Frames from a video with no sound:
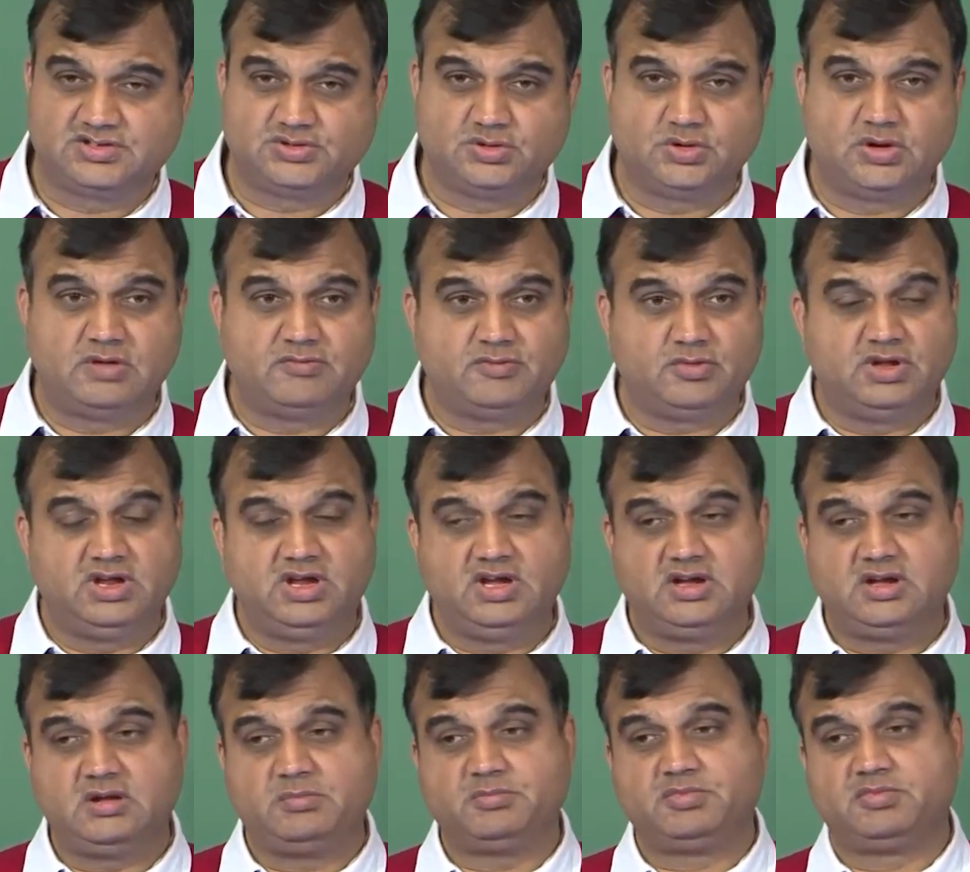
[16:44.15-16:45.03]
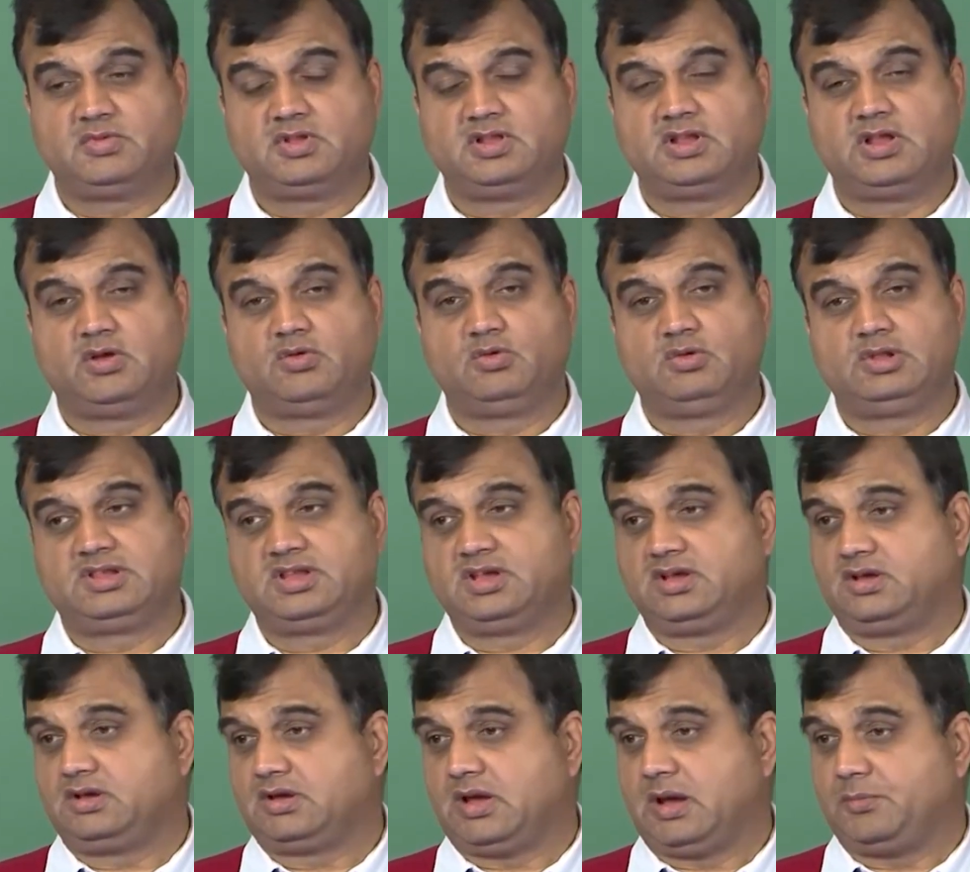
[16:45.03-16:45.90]
So, you have to heat up the whole
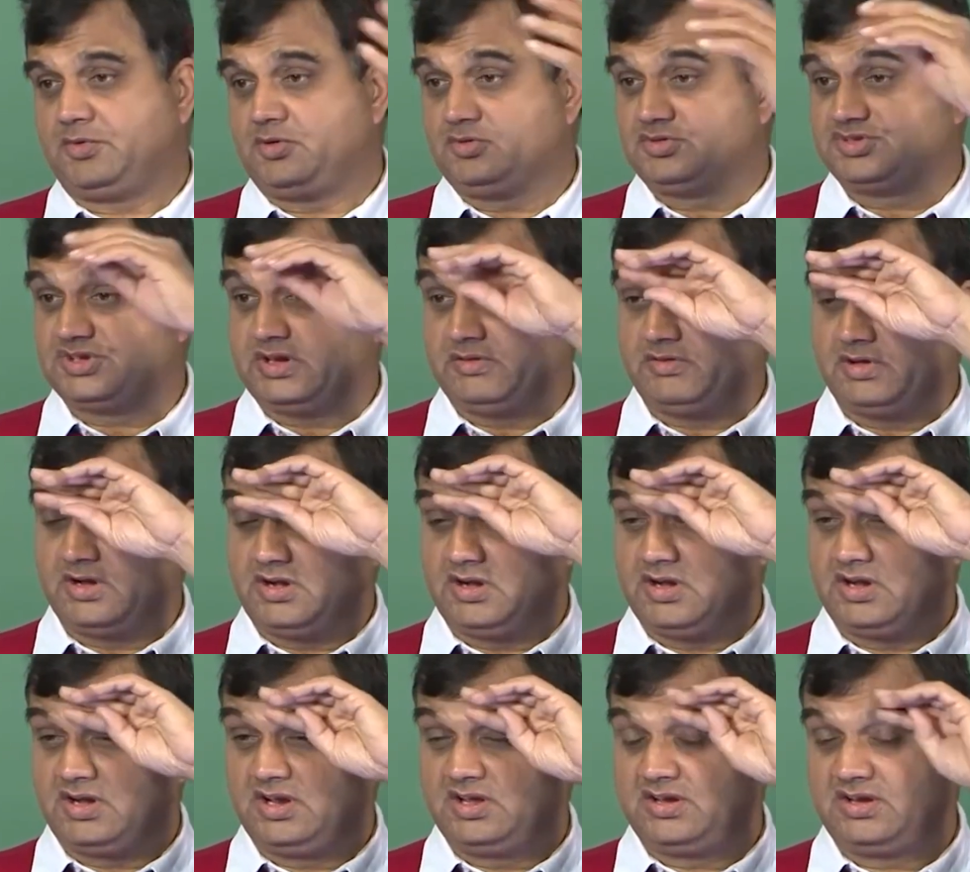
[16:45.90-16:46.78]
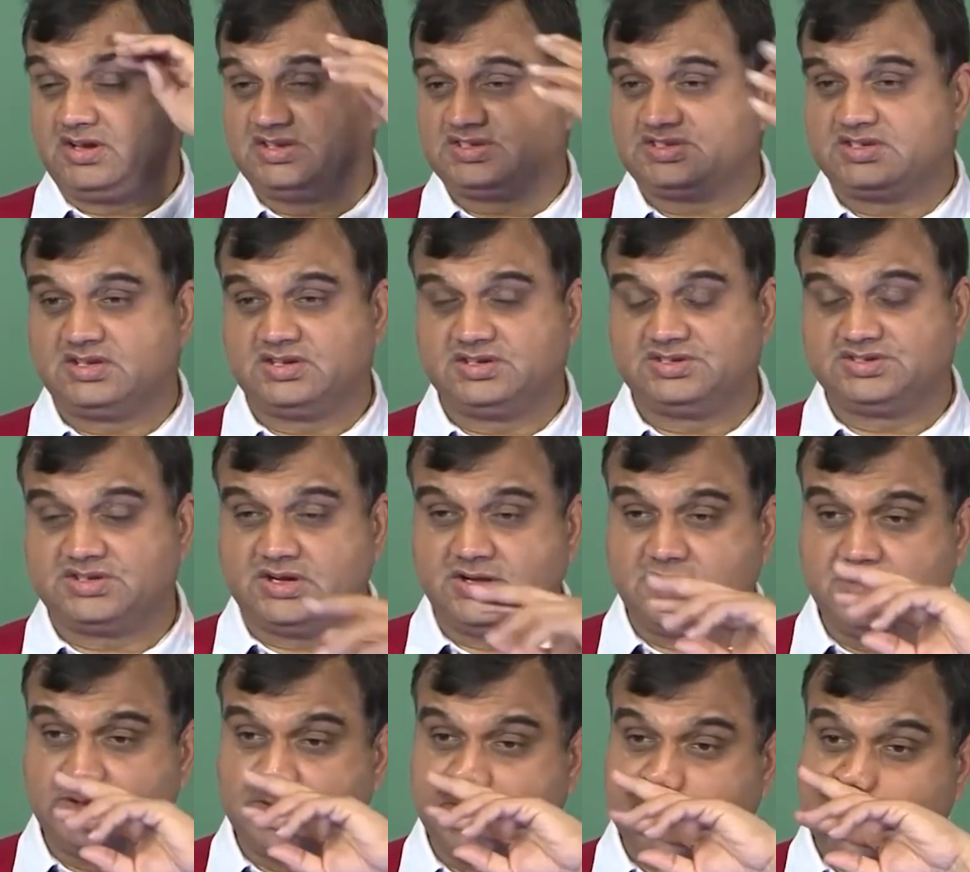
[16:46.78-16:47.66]
thing up to 700 degrees
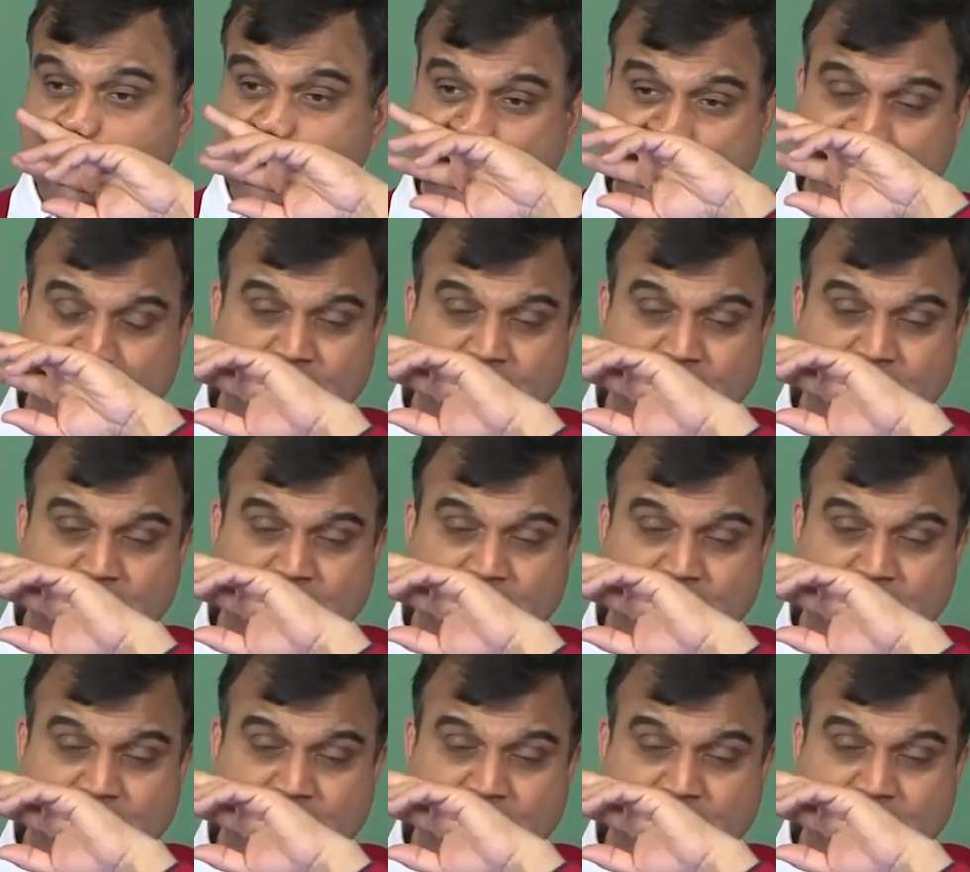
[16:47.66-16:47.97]
centigrade,